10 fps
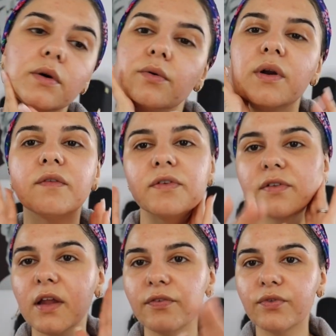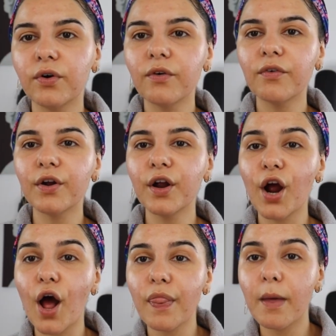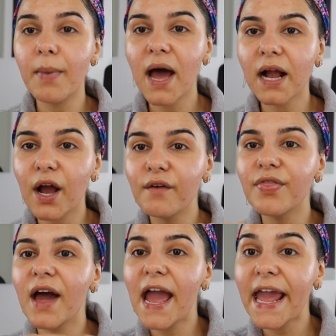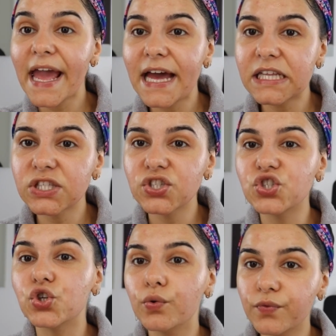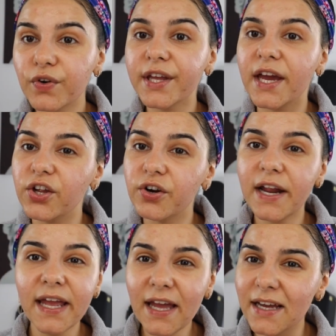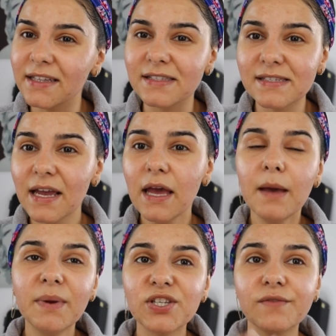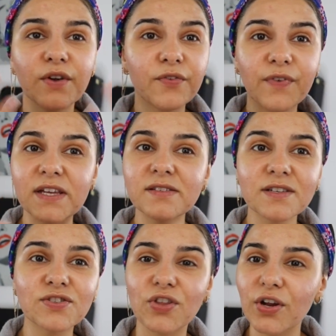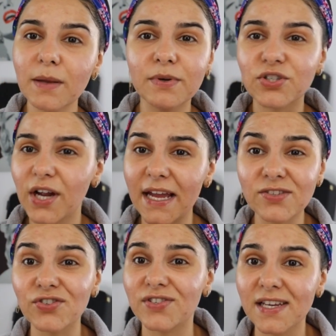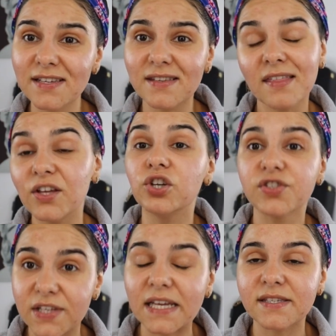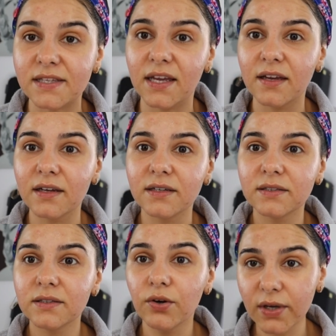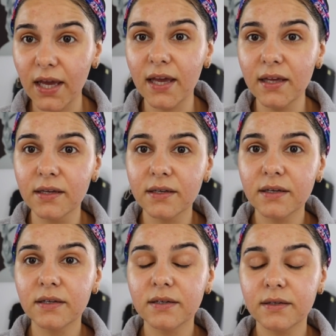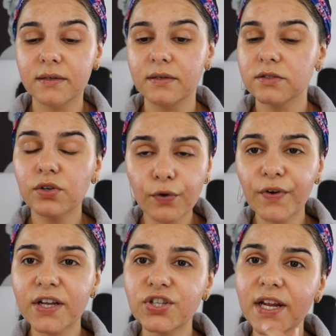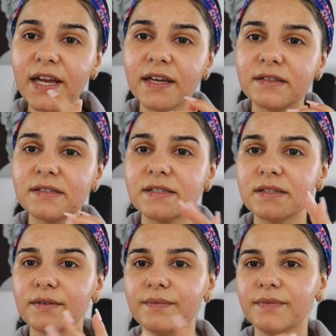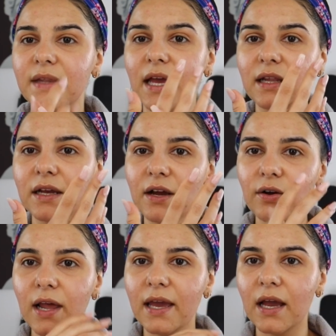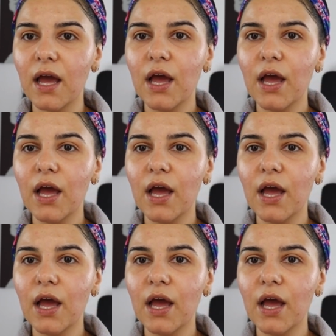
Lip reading: Whatever's left over on the back of the hand. Don't forget your hands. Bitch, if your face looks 30 but your hands are 60, then you're 60. Okay? So don't forget your hands. Like, look how like